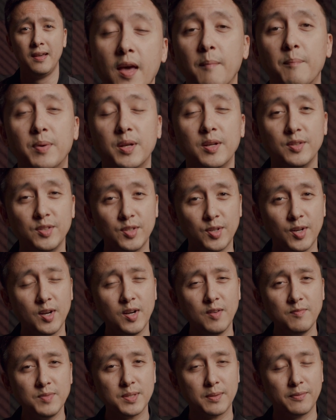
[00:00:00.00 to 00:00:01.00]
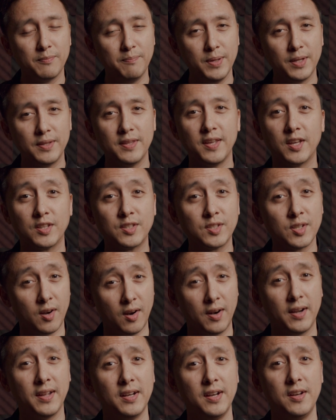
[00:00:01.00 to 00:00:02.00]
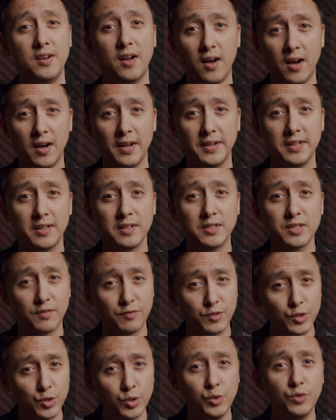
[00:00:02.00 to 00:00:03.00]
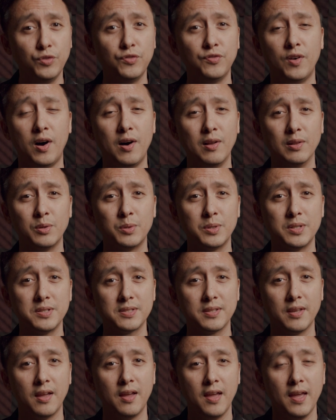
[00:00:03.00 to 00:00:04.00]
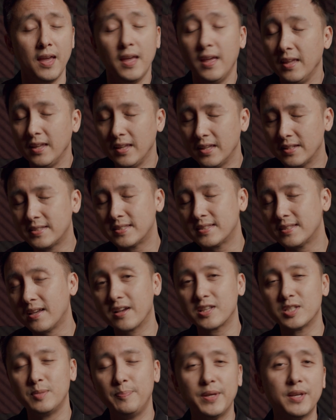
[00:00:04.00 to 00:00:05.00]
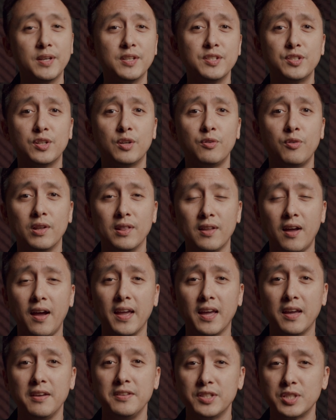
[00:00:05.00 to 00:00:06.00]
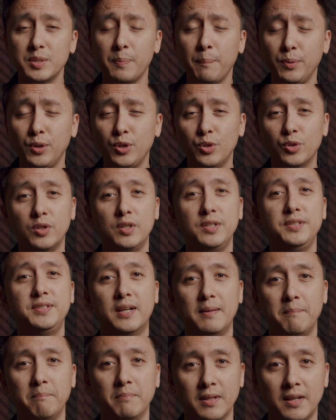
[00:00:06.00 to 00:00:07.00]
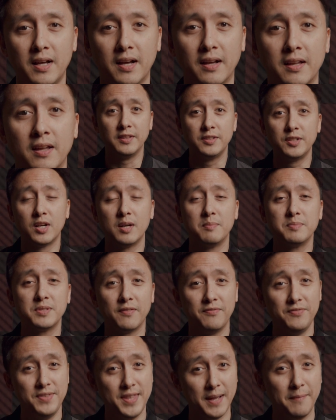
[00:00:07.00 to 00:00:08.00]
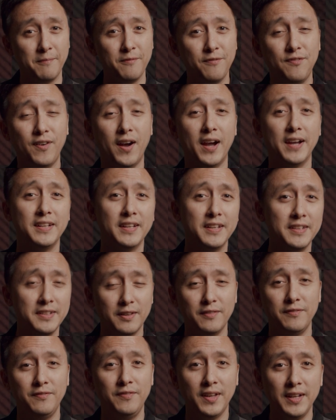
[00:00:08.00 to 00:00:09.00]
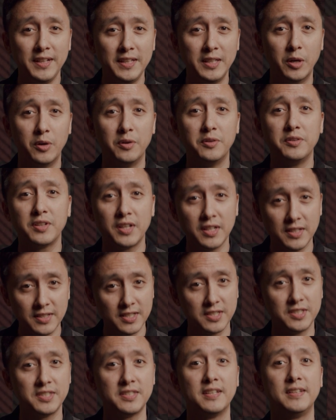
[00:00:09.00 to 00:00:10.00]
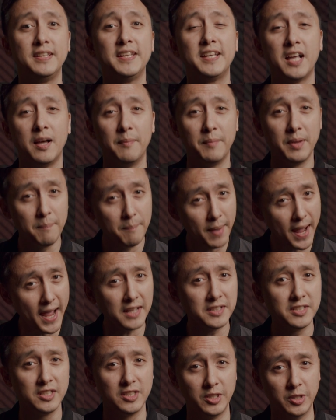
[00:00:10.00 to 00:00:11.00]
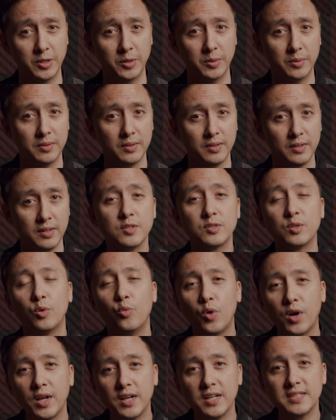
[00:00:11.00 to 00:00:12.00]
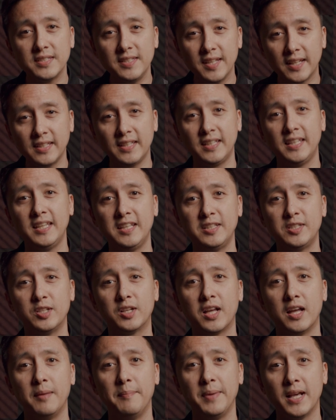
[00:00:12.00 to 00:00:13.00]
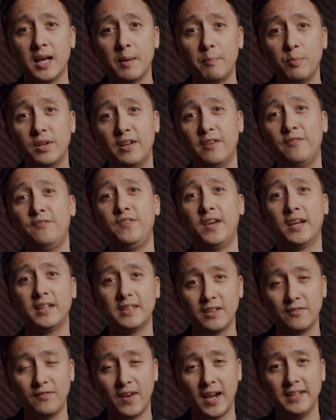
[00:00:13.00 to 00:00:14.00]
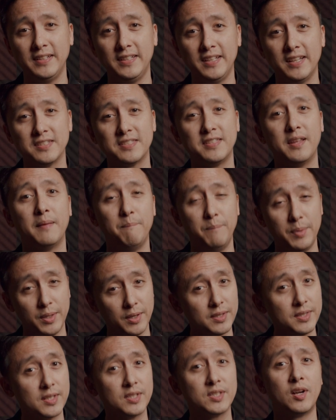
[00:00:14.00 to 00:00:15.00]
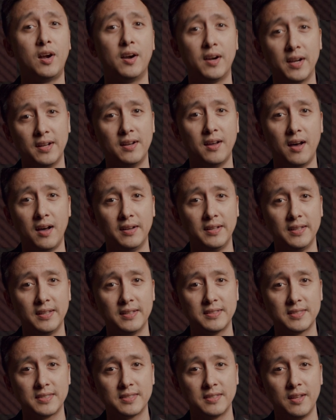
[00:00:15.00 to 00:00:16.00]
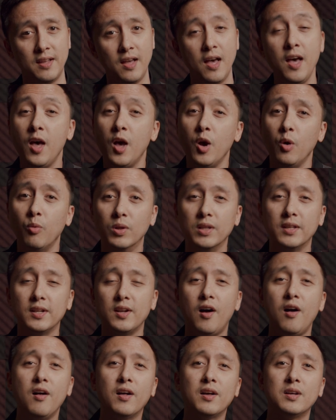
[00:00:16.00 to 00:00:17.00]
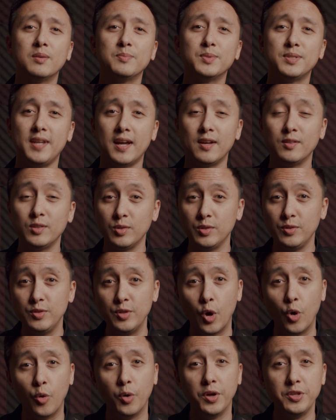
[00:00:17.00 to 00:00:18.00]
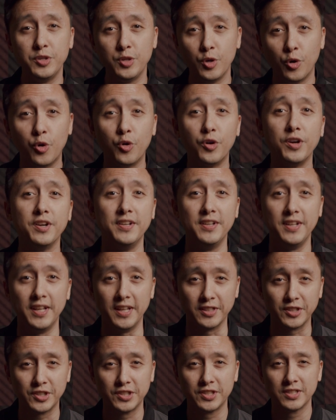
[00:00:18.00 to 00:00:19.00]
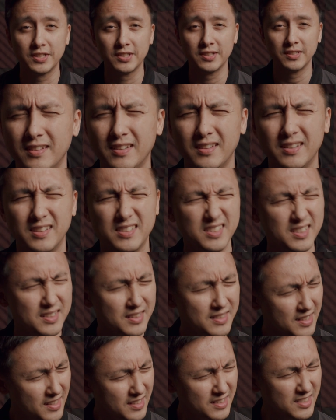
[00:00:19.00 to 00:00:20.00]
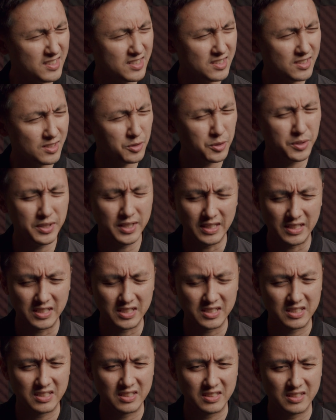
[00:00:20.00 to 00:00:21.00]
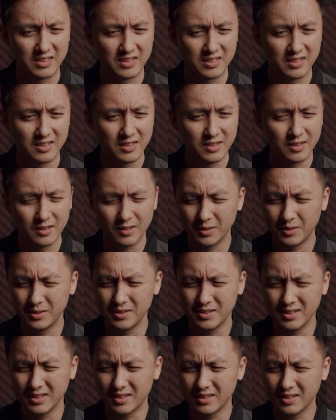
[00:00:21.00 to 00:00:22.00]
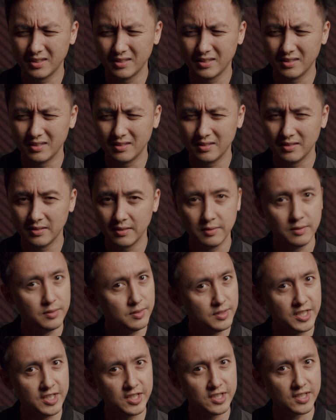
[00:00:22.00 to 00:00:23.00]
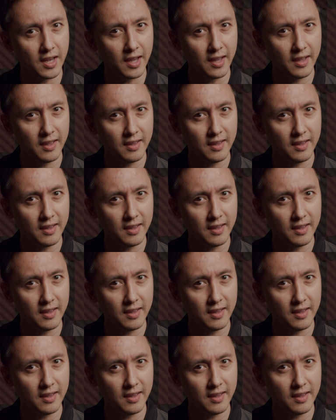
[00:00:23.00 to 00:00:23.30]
But in terms of building a targeted audience of true followers, it sucks because you're relying on just pure dumb luck in terms of them finding your video and consistently coming back to you. So what is the key to coming up with effective ideas that build a target audience? Well, it all comes down to knowing your niche. Is it niche or niche? Or is it niche?